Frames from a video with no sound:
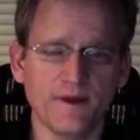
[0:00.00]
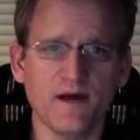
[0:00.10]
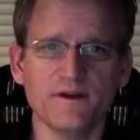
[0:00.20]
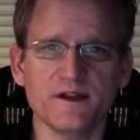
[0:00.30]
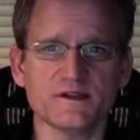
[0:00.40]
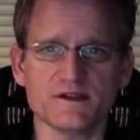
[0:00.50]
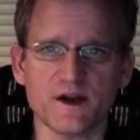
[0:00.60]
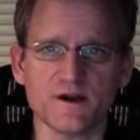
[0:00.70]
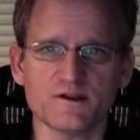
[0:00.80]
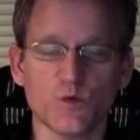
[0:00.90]
Allegiant
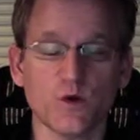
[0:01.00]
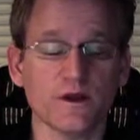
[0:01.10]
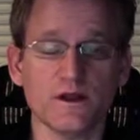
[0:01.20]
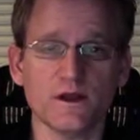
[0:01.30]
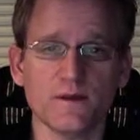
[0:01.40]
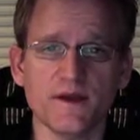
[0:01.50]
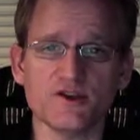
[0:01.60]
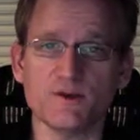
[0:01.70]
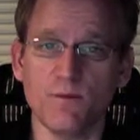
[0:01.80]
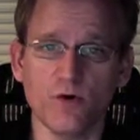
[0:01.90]
starts where
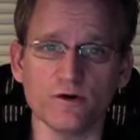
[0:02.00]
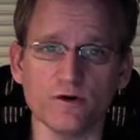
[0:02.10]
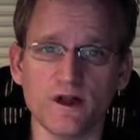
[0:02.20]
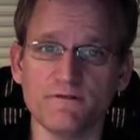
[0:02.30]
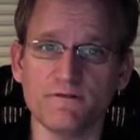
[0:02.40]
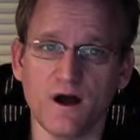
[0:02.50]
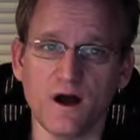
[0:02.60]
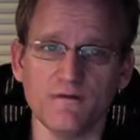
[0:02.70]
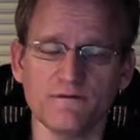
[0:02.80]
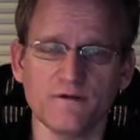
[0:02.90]
Gilgamesh Immortal left
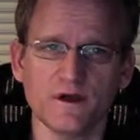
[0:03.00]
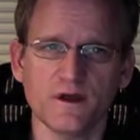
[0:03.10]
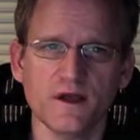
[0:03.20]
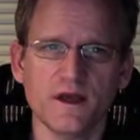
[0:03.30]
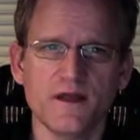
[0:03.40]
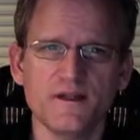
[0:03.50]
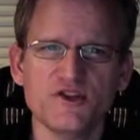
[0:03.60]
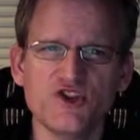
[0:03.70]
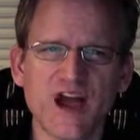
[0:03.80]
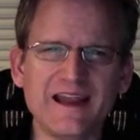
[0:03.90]
off. The
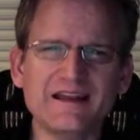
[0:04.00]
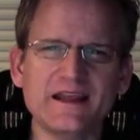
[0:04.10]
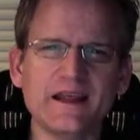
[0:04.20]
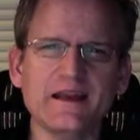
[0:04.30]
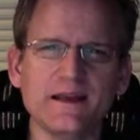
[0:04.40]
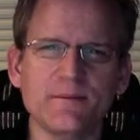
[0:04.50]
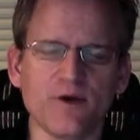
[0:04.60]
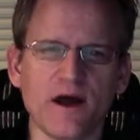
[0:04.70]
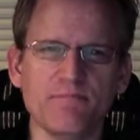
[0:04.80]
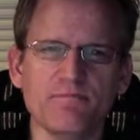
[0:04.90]
giant king
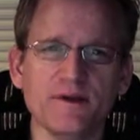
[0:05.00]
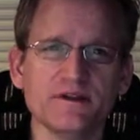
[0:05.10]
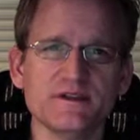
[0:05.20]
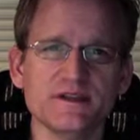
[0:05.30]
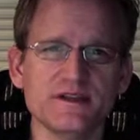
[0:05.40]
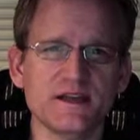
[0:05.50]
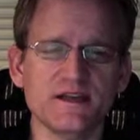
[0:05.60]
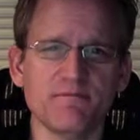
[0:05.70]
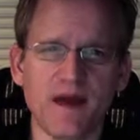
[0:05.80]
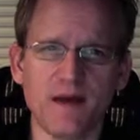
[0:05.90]
Nimrod builds his city
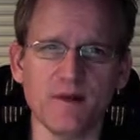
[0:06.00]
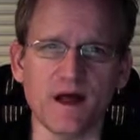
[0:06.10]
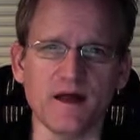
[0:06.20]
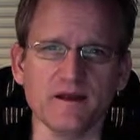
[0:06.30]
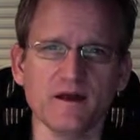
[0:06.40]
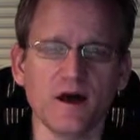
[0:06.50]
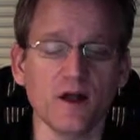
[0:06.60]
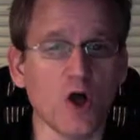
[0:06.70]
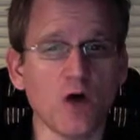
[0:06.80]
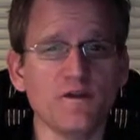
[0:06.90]
of Babylon,
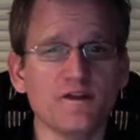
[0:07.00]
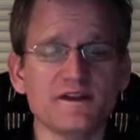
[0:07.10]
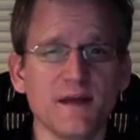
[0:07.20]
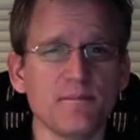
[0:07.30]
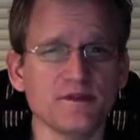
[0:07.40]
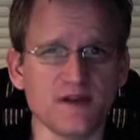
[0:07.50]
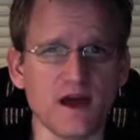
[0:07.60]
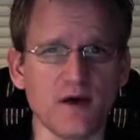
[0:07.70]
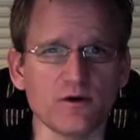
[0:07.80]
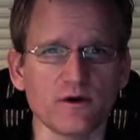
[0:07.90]
along with a temple
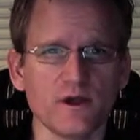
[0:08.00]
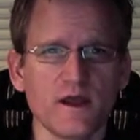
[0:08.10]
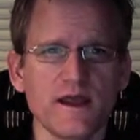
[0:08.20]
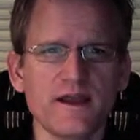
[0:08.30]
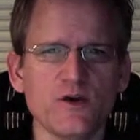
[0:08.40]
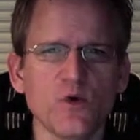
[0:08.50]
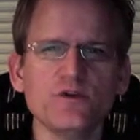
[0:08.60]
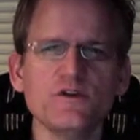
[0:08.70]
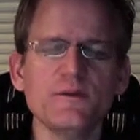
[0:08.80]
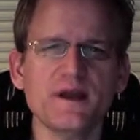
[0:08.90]
tower, in order
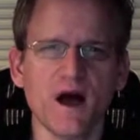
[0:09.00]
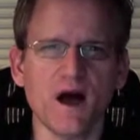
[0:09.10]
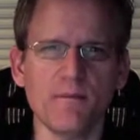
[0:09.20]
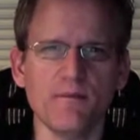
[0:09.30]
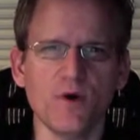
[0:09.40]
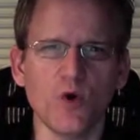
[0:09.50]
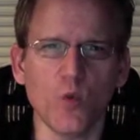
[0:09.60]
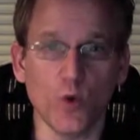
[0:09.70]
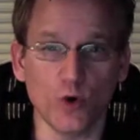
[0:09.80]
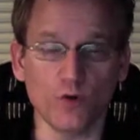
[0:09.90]
to become
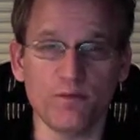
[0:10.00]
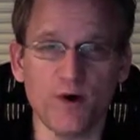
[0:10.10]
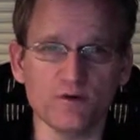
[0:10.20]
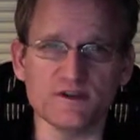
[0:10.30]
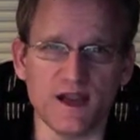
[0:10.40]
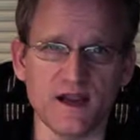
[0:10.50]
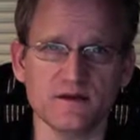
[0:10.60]
world potentate.